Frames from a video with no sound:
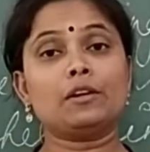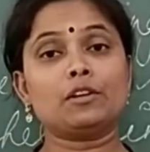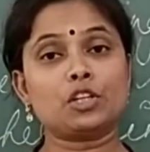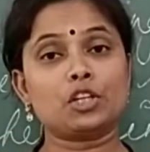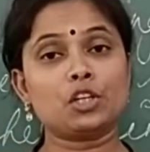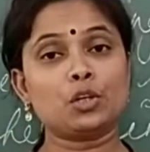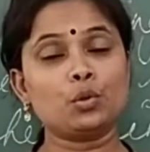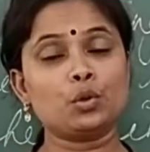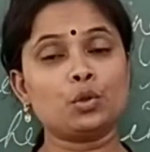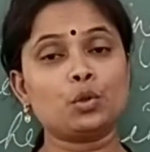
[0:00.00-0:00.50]

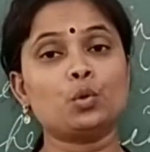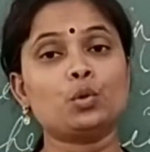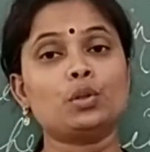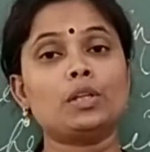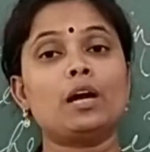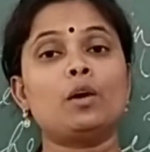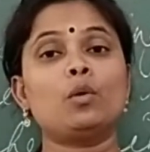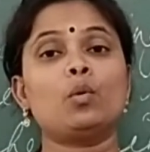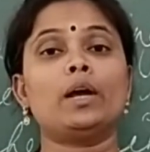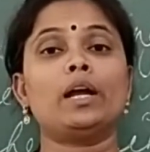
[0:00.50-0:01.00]
Due to
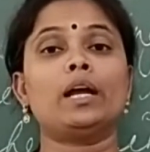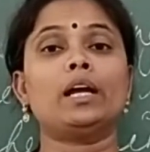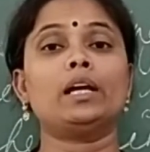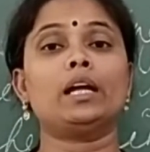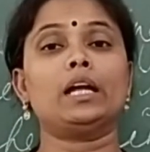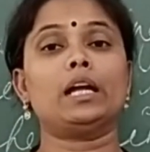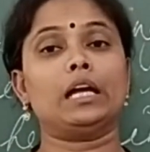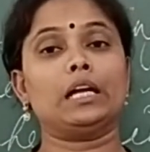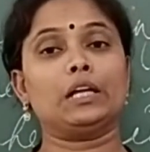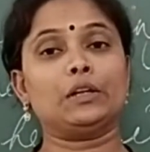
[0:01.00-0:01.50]
the
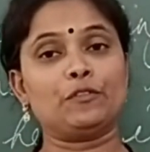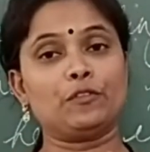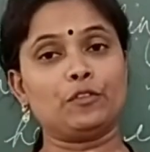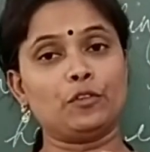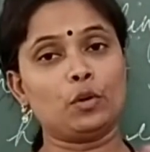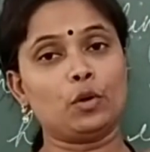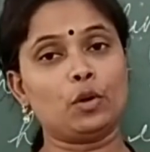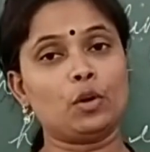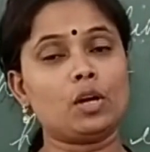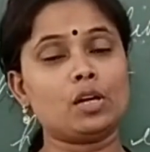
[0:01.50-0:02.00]
wind, it
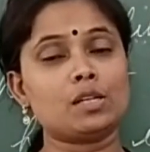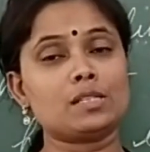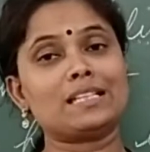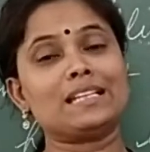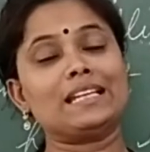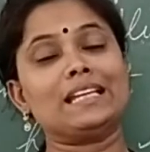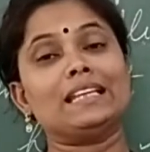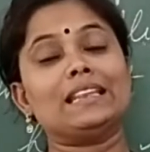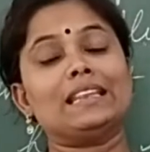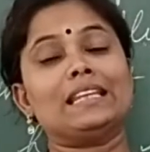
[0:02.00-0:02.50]
flows
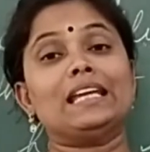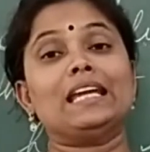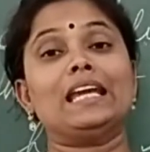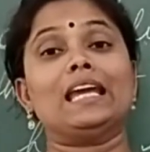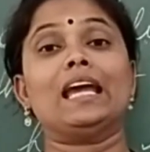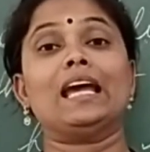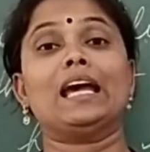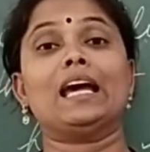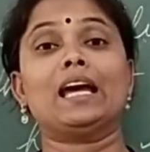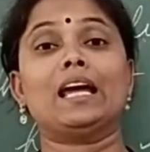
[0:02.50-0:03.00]
in the
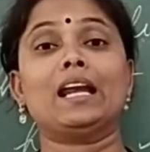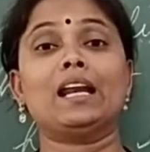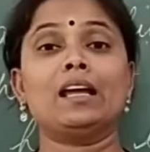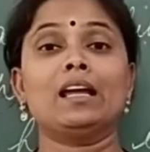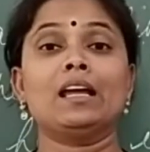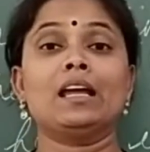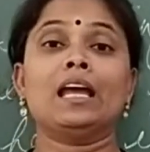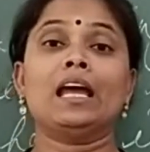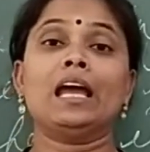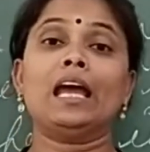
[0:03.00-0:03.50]
air,
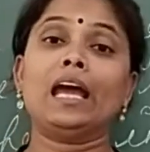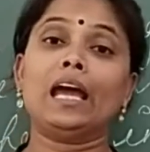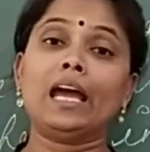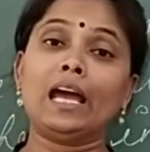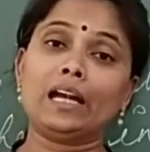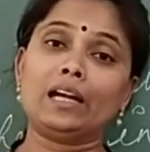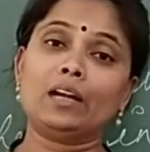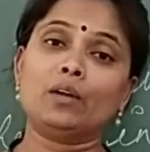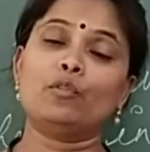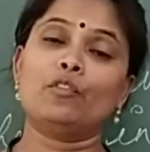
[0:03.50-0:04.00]

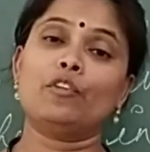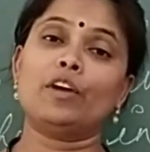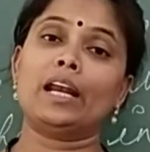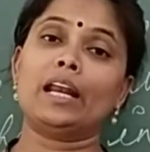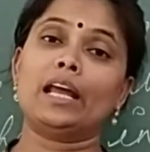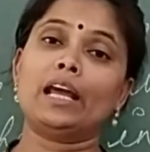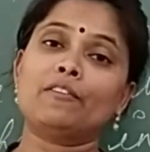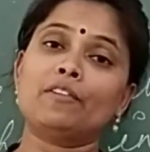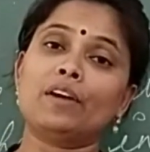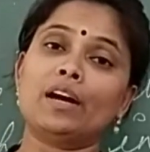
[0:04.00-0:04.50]
and
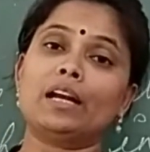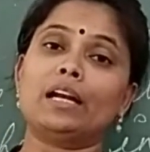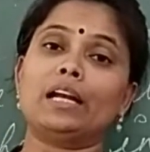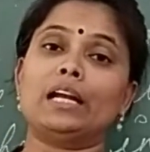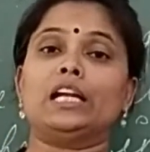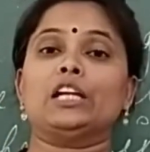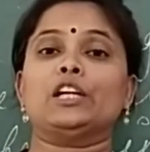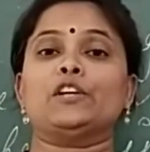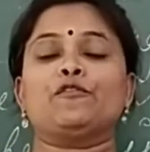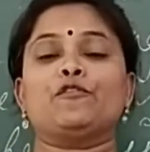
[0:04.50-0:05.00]
wherever
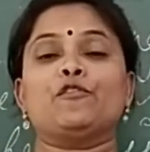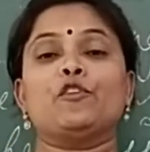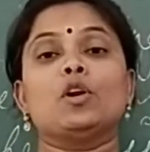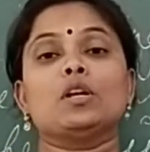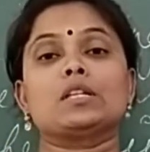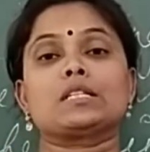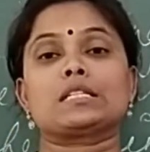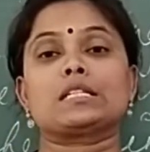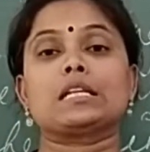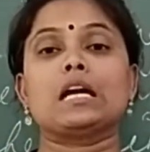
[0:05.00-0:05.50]
it
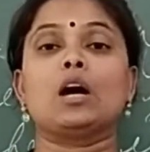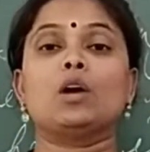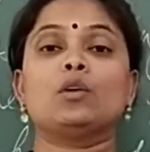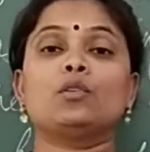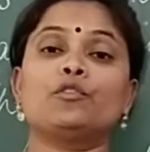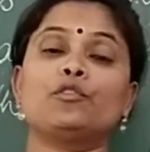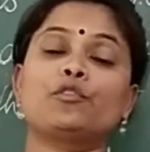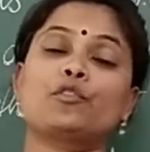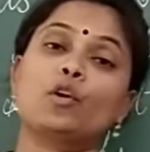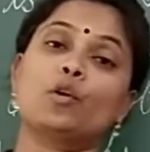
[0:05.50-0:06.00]
falls
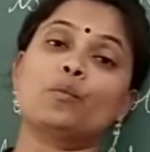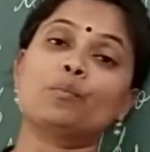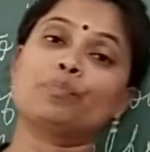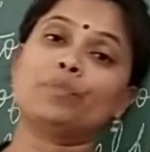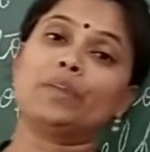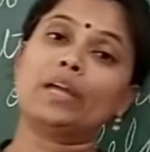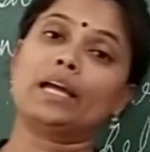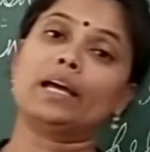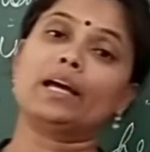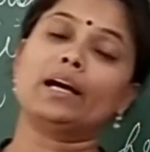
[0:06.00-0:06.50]
down, from
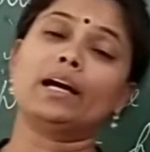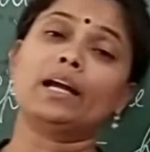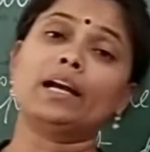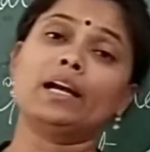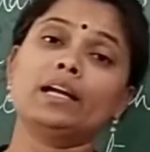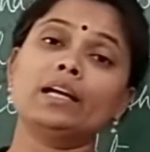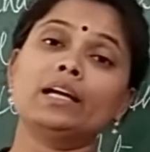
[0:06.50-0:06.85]
there